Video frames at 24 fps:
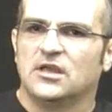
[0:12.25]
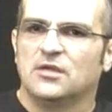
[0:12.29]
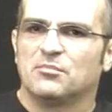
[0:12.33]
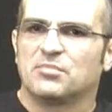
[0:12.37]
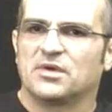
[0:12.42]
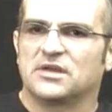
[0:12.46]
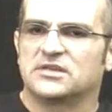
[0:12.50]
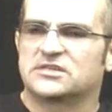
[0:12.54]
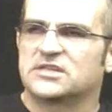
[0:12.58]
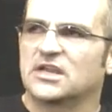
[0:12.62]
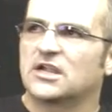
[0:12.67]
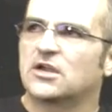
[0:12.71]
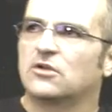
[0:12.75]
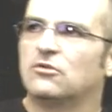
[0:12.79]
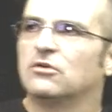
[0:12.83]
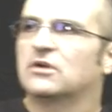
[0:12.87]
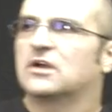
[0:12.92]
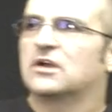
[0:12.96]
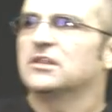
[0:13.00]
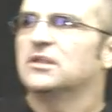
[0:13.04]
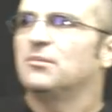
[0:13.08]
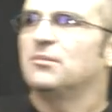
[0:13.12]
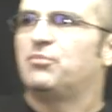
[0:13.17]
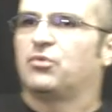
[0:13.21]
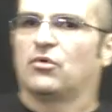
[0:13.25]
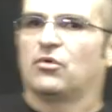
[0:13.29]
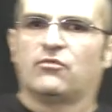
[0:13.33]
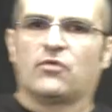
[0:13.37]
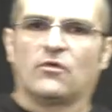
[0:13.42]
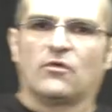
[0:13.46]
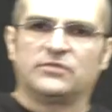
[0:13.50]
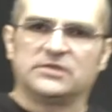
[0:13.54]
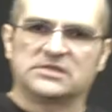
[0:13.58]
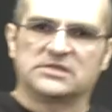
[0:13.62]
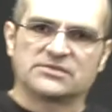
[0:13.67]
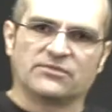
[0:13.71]
But take a look at the proof
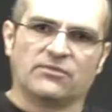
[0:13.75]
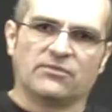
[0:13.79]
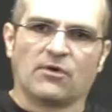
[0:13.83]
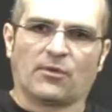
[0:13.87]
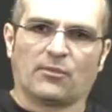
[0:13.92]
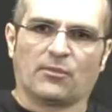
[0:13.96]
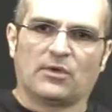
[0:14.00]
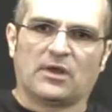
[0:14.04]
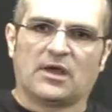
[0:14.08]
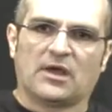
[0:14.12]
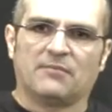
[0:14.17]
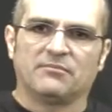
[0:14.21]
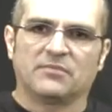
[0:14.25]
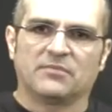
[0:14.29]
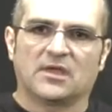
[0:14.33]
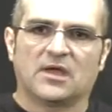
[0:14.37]
of this formula,